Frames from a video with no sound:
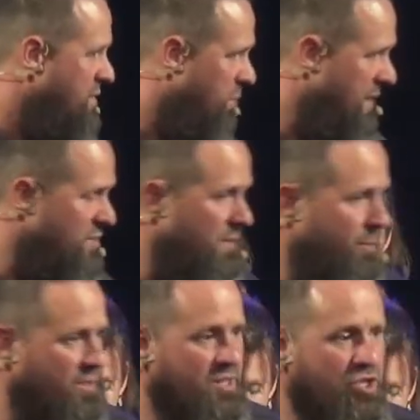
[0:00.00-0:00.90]
of our Grace
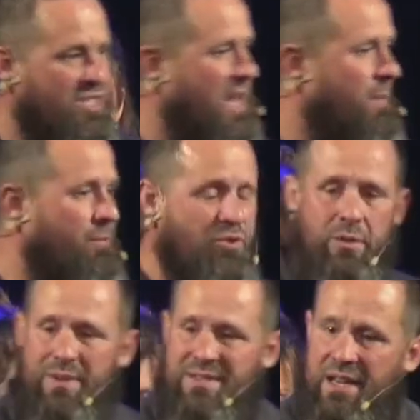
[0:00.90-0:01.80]
Place members and just
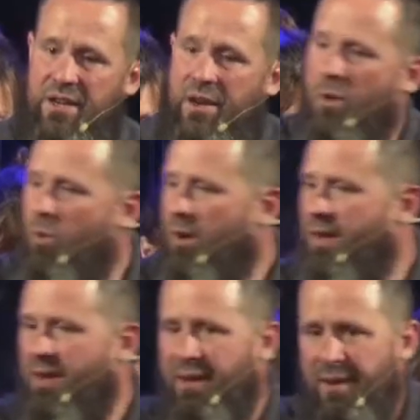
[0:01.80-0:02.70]
come up to them and say, you
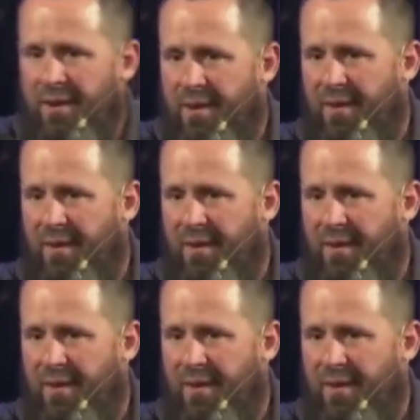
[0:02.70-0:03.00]
know what?